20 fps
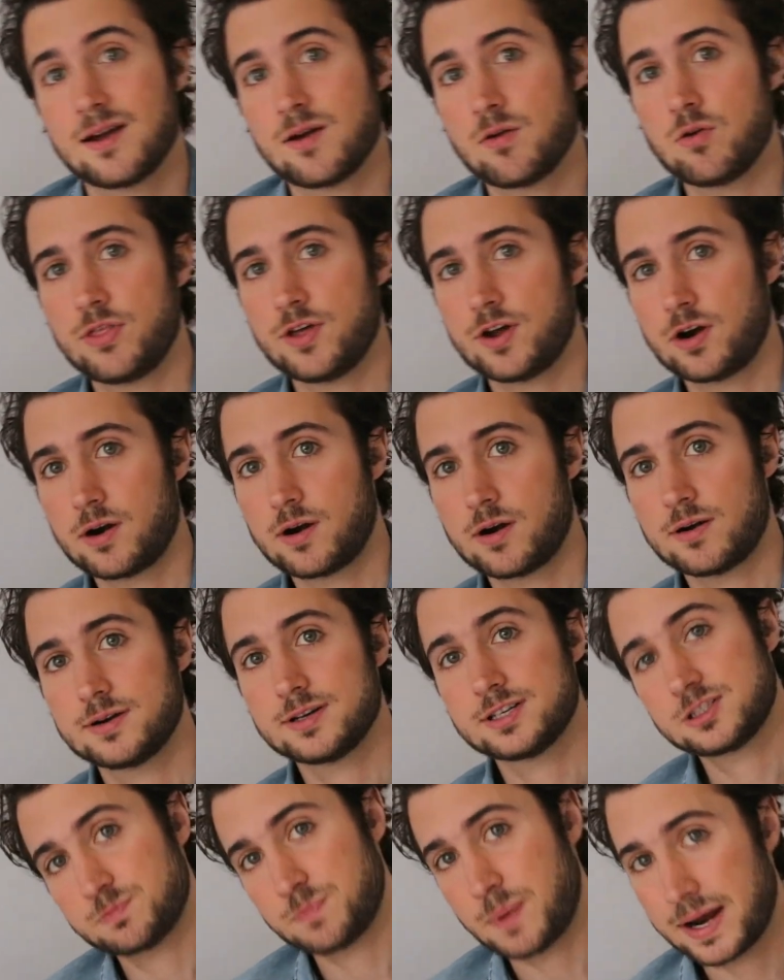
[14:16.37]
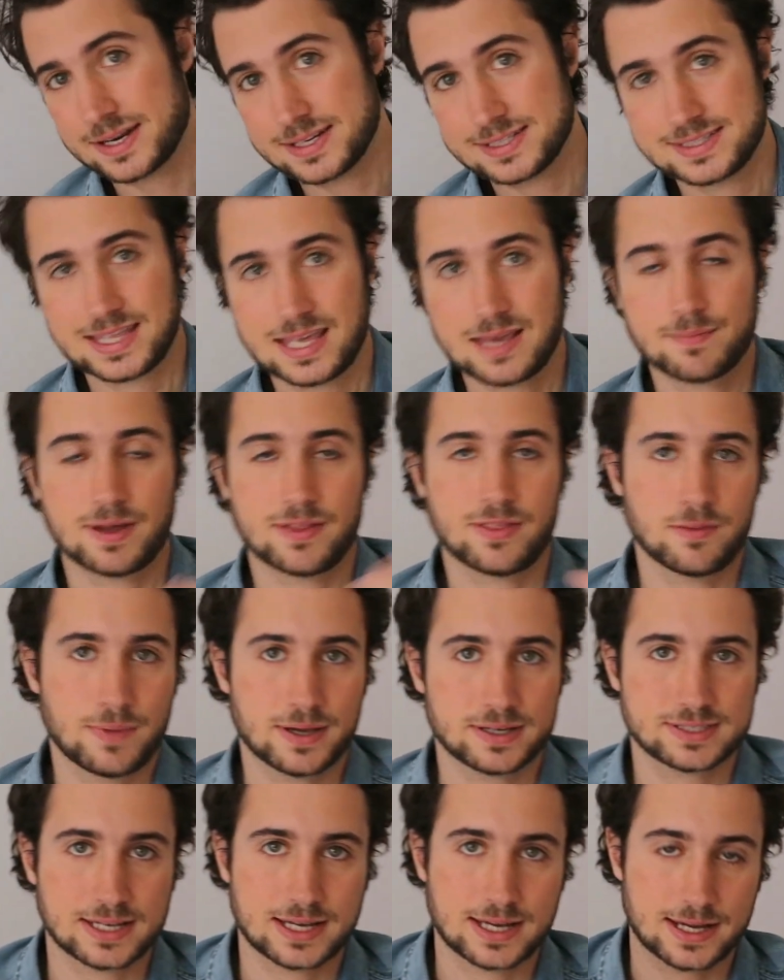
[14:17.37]
with our Spanish team and the
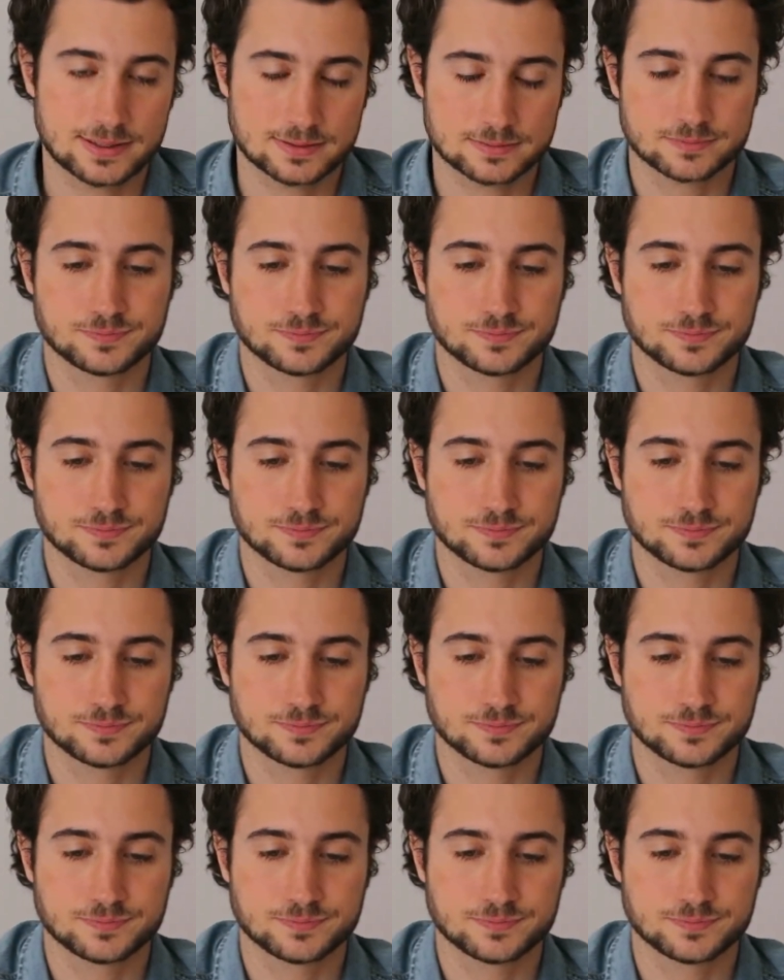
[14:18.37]
Mexican